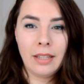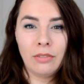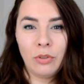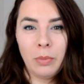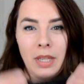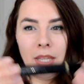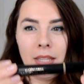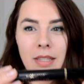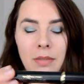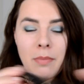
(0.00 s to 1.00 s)
And for me
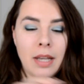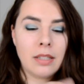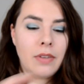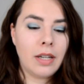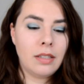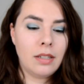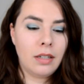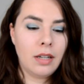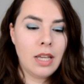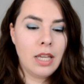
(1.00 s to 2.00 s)
it's Max
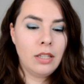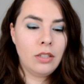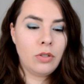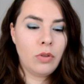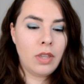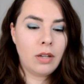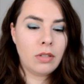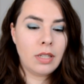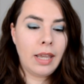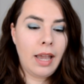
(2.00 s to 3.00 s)
Factor
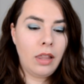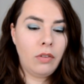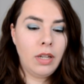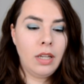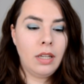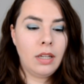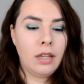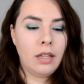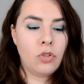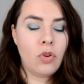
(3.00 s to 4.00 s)
2000 Calorie
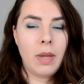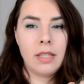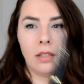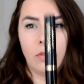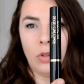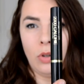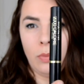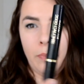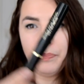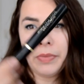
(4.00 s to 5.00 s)
Dramatic
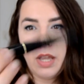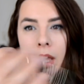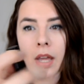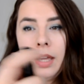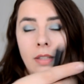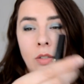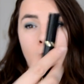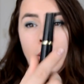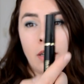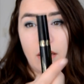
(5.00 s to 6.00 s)
Volume. It's
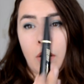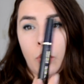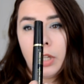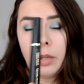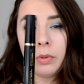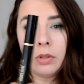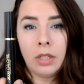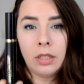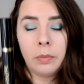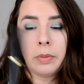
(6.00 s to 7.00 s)
quite an iconic
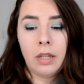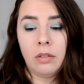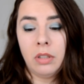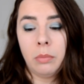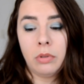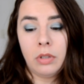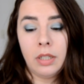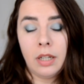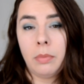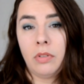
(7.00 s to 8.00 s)
product, but I only bought
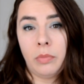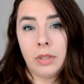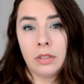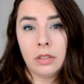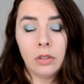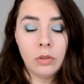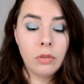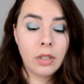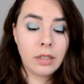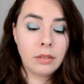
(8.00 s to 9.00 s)
it a couple of months
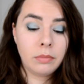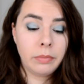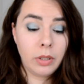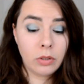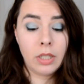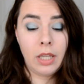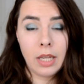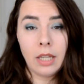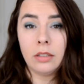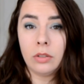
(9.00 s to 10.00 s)
ago because
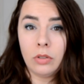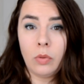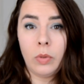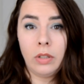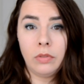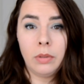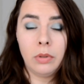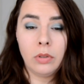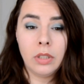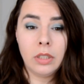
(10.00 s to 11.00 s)
again I saw it on one of the
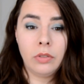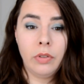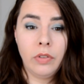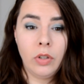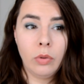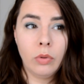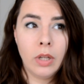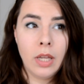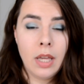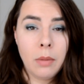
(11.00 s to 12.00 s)
bloggers review
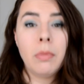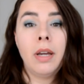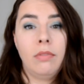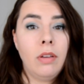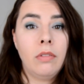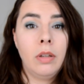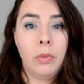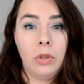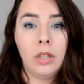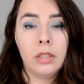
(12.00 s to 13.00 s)
my favorite
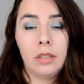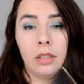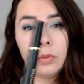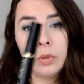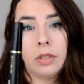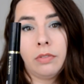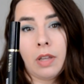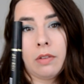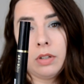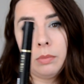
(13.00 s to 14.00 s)
products, and this was a
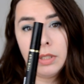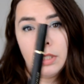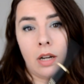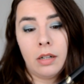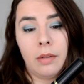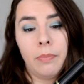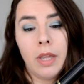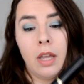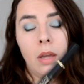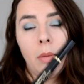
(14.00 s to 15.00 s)
favorite mascara,
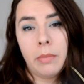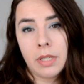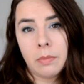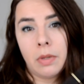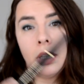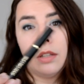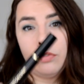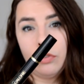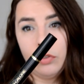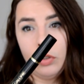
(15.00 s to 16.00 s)
mass market
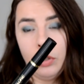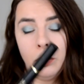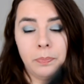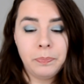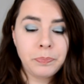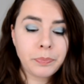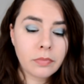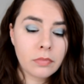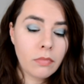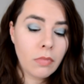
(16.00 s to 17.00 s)
for volume.
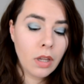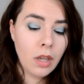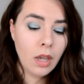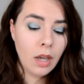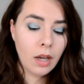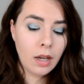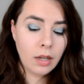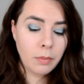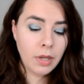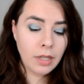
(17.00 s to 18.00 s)

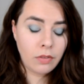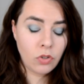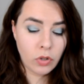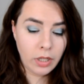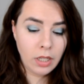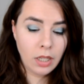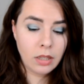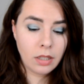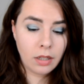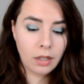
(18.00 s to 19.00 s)
And I've tried
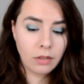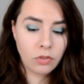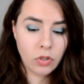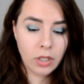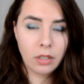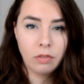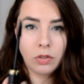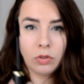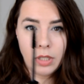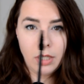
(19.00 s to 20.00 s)
it, and I've tried it a
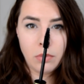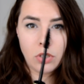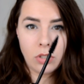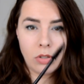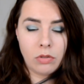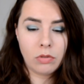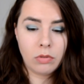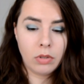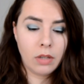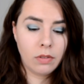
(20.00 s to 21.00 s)
few times just
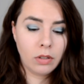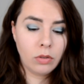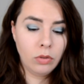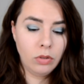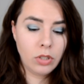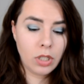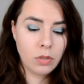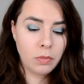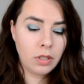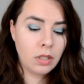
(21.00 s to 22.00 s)
to give a good
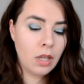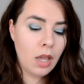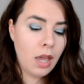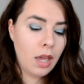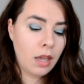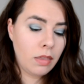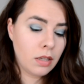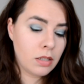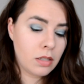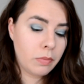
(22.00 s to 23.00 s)
judgment, and
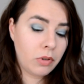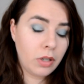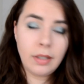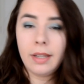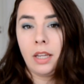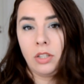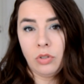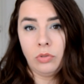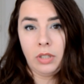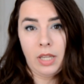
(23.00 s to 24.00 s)
this is the product that I
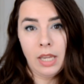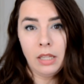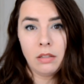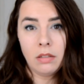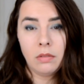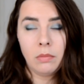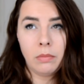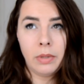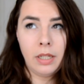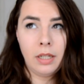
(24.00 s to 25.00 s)
don't hate,
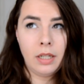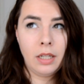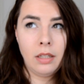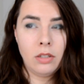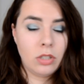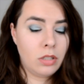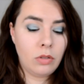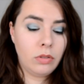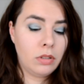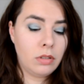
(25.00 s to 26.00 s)
but I just
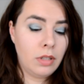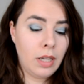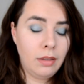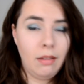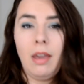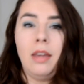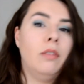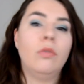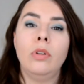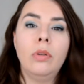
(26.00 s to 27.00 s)
don't get
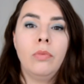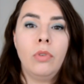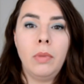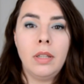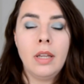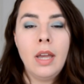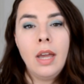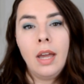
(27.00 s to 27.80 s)
any volume from it.